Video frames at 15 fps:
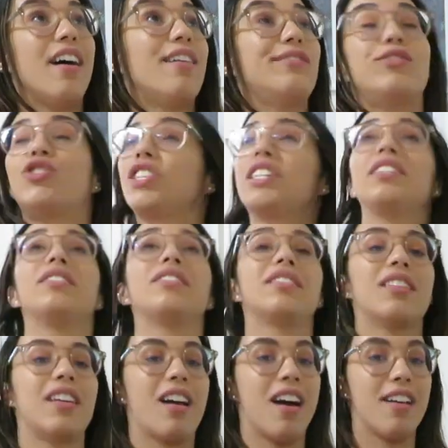of jeans
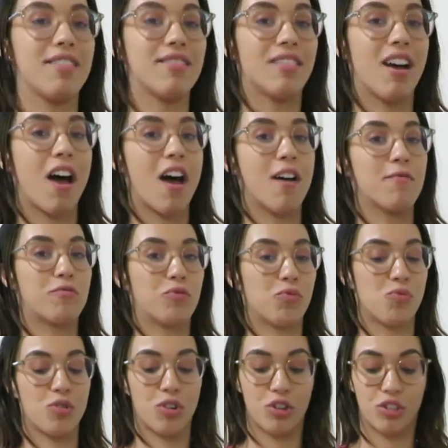that I
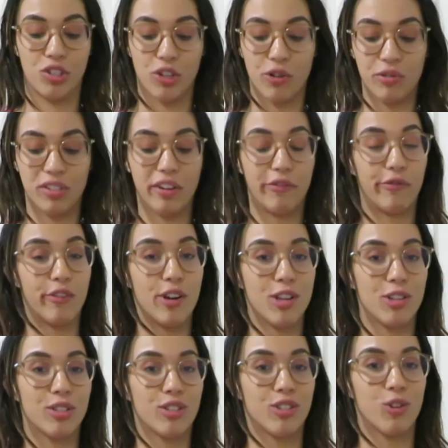thought were so
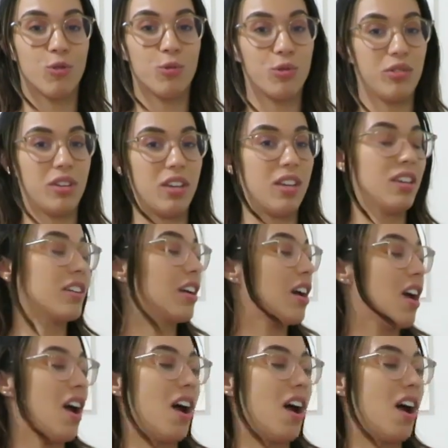different, so unique.